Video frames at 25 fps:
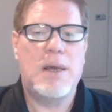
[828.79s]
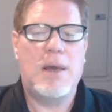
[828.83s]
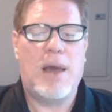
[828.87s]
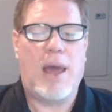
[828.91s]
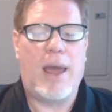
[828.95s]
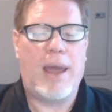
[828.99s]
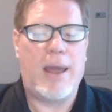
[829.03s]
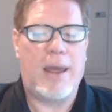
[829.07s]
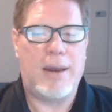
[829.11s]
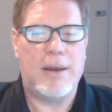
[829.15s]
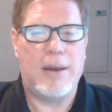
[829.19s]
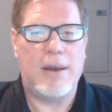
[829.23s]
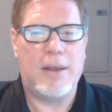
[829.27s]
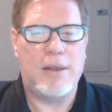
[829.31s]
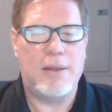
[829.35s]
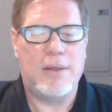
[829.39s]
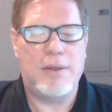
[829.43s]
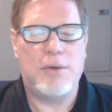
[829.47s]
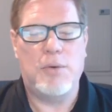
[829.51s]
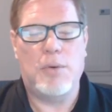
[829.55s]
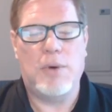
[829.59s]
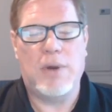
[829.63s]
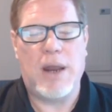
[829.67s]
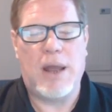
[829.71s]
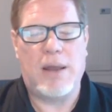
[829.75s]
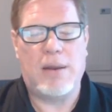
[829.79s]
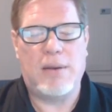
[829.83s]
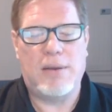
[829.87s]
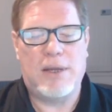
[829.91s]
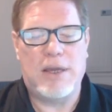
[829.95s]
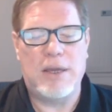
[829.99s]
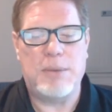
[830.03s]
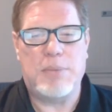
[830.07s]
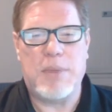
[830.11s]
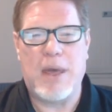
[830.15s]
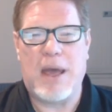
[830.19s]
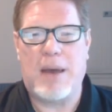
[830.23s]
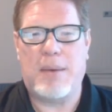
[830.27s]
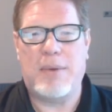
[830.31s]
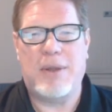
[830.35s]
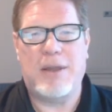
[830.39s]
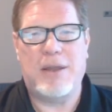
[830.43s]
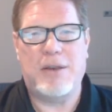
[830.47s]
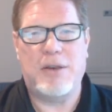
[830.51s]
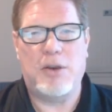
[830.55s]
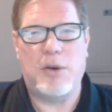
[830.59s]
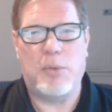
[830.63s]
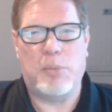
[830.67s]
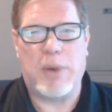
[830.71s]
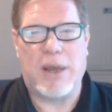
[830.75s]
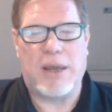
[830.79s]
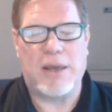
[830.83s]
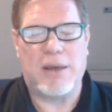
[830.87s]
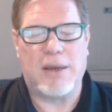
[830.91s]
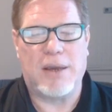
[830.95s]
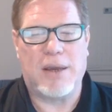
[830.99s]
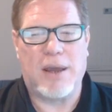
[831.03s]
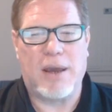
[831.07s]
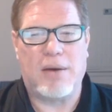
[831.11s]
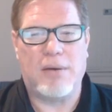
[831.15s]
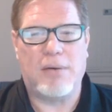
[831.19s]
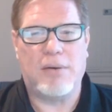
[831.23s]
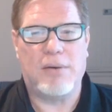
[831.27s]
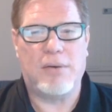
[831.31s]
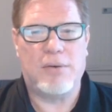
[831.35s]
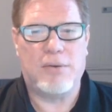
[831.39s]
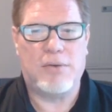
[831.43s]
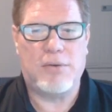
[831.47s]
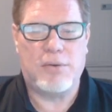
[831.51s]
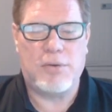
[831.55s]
and you would keep that in your bank account